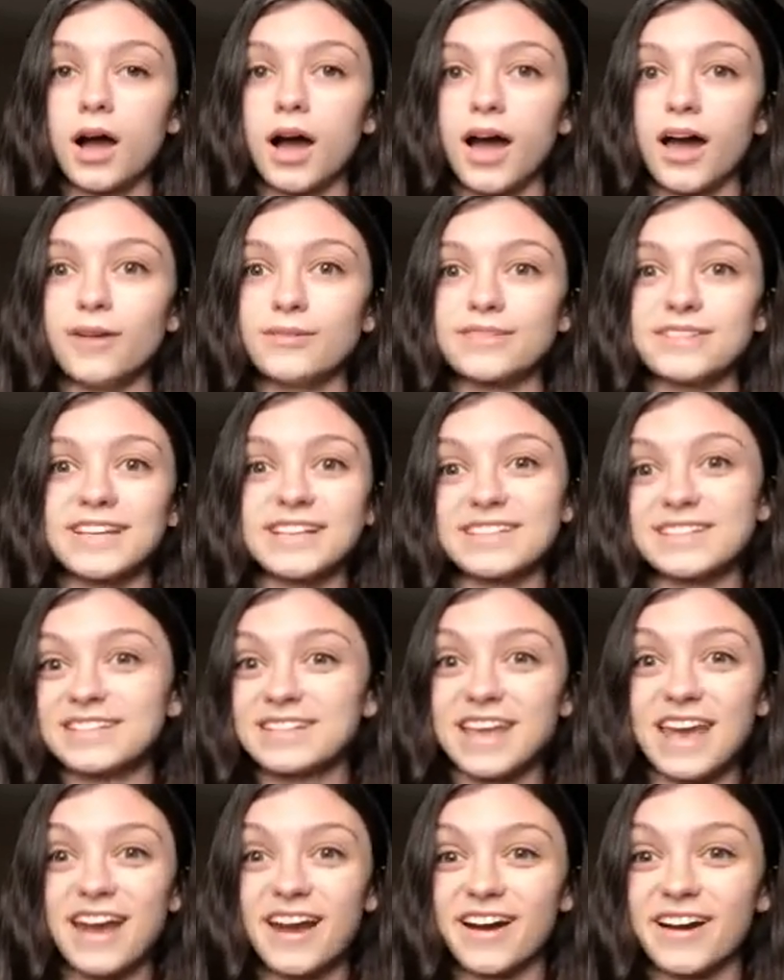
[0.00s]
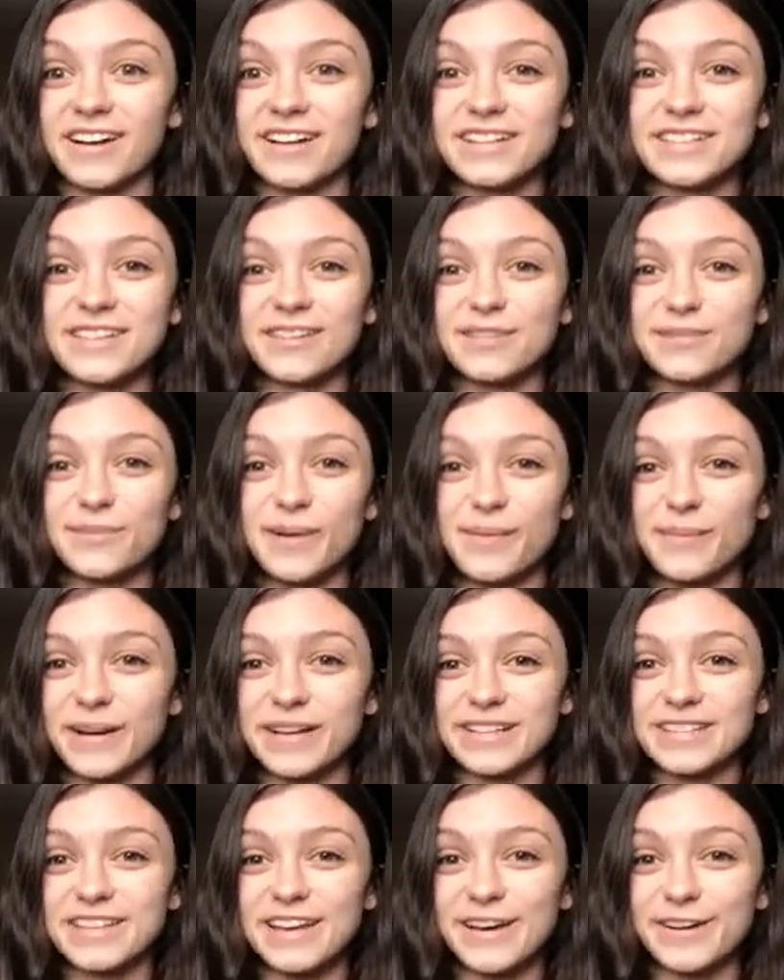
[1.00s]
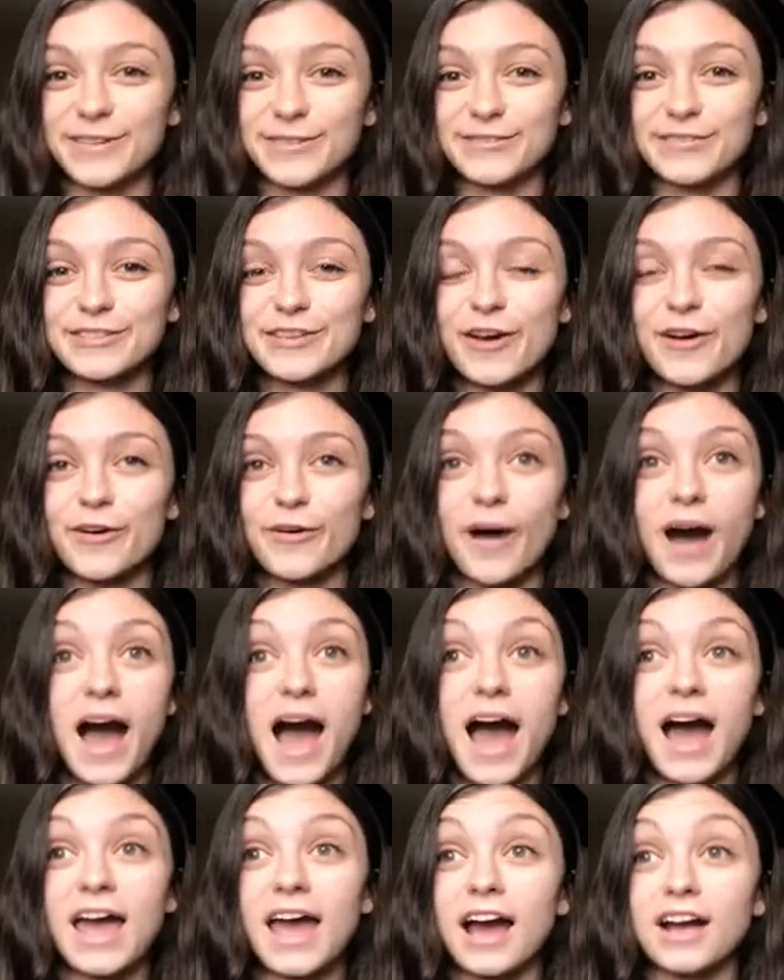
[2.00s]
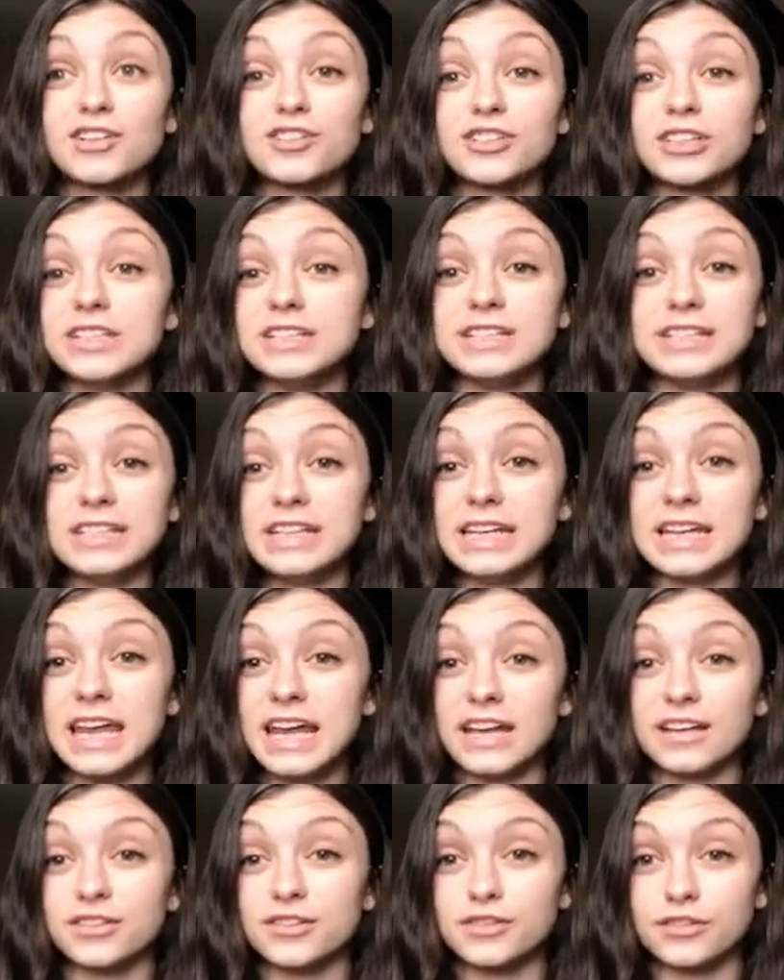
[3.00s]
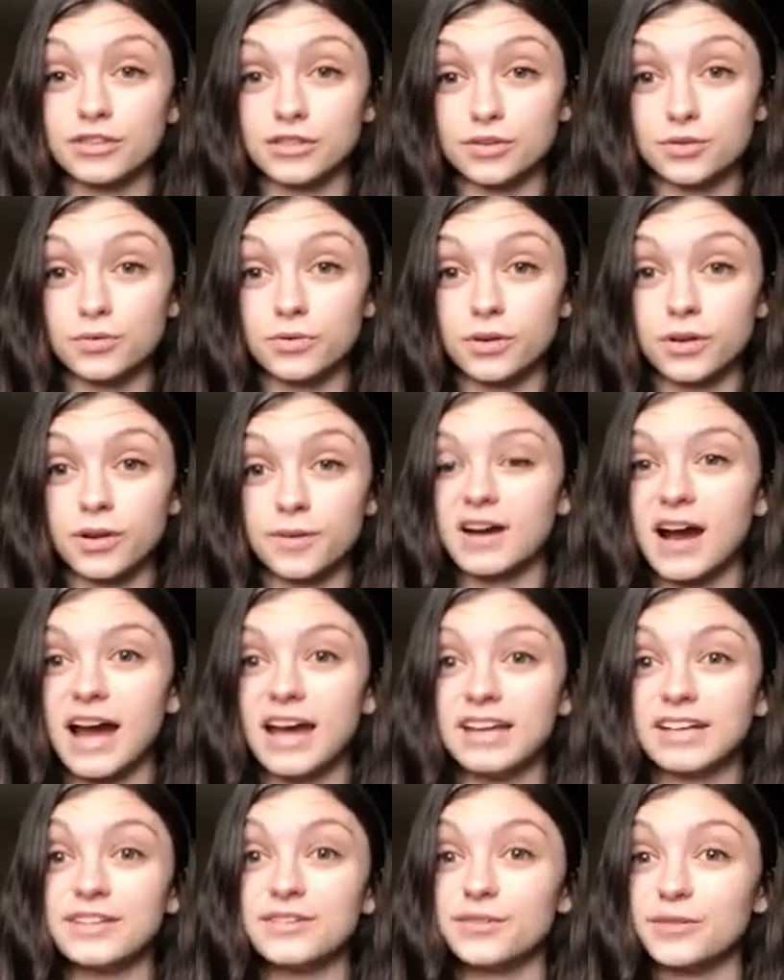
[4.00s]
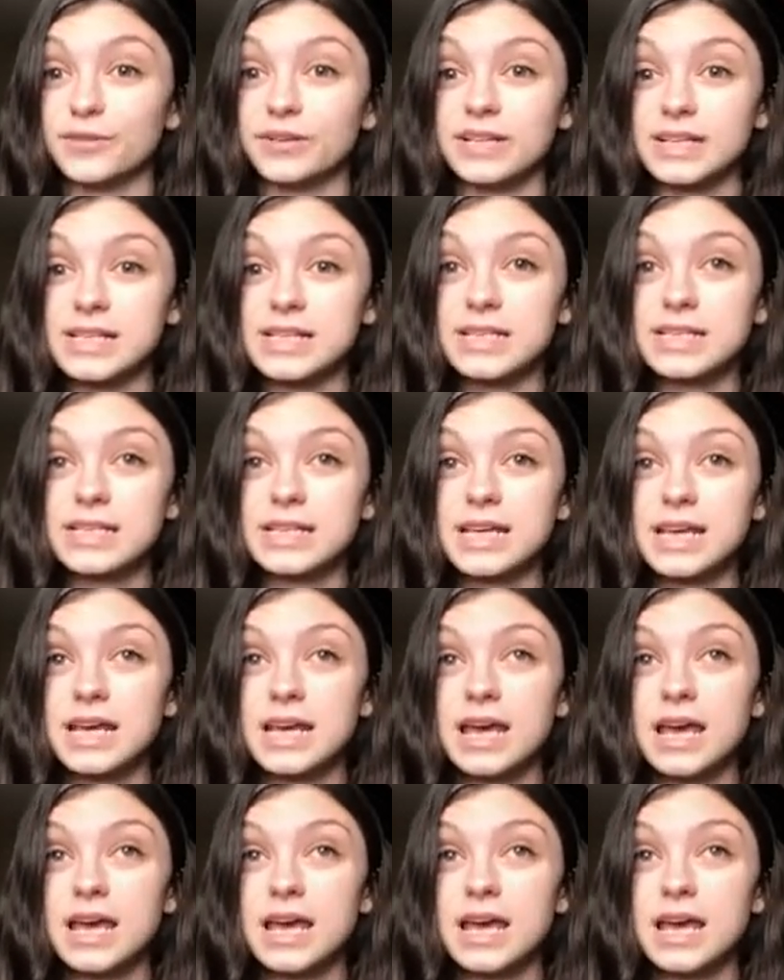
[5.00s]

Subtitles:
I was like scared because I was by myself, so I actually didn't answer the door. I ignored it,